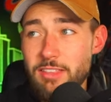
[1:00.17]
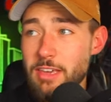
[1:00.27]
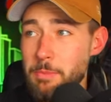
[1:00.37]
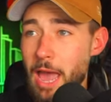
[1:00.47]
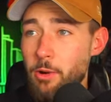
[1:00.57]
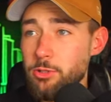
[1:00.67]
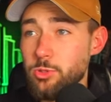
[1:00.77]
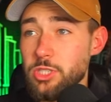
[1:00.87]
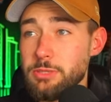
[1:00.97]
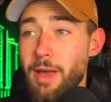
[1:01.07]
take Bowers,
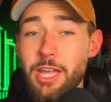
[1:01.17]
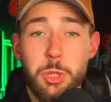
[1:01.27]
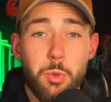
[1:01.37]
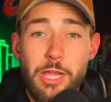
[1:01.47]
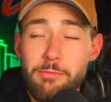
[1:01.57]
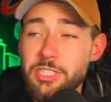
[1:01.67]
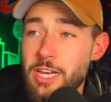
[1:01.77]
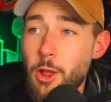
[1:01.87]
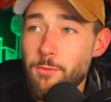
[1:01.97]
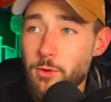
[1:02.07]
which is my dream
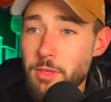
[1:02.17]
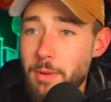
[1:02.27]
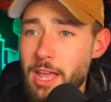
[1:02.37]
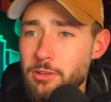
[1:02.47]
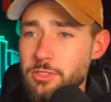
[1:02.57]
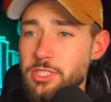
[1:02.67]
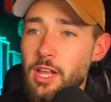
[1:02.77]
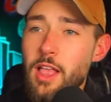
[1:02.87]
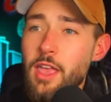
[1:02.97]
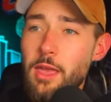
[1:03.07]
scenario for the Bengals.
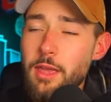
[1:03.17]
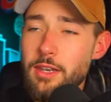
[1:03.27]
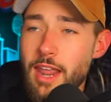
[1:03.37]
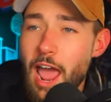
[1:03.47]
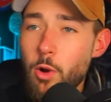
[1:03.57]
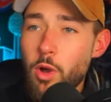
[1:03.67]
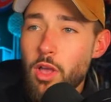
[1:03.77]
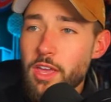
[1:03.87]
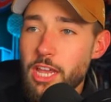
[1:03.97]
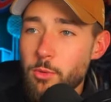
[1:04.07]
Now,
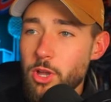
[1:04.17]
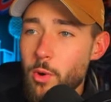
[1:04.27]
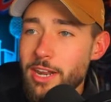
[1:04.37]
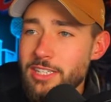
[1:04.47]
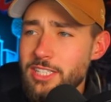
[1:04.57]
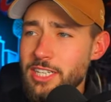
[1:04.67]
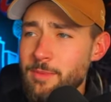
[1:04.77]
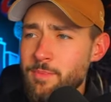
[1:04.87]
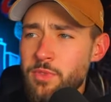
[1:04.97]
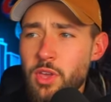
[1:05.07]
here we go at
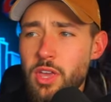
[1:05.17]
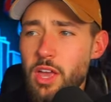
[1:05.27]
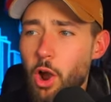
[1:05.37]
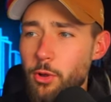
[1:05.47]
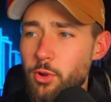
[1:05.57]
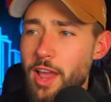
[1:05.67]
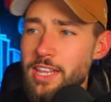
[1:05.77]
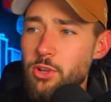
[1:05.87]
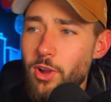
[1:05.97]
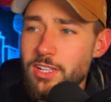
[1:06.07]
18. Are there
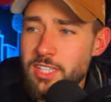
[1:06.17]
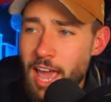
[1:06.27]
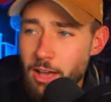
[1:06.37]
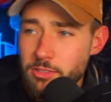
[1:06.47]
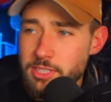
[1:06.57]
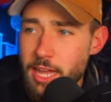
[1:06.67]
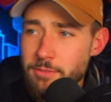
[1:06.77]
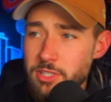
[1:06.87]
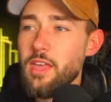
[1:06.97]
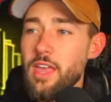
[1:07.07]
any great tackles
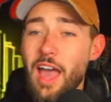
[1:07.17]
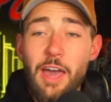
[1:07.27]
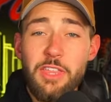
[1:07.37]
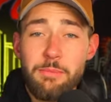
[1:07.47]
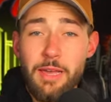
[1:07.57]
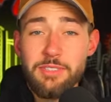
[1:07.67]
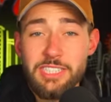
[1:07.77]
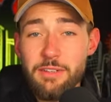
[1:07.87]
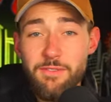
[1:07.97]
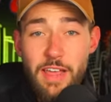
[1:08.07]
left? I think Mims
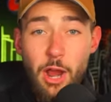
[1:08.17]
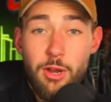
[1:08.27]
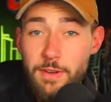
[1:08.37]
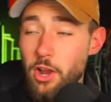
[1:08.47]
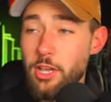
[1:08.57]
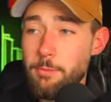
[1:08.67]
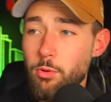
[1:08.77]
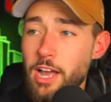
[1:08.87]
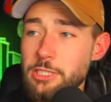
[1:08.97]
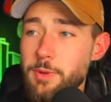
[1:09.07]
is a very, very good
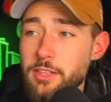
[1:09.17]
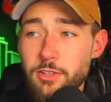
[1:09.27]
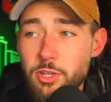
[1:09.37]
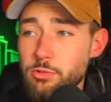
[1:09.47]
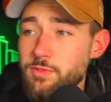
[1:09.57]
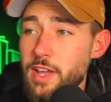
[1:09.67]
prospect. The dude's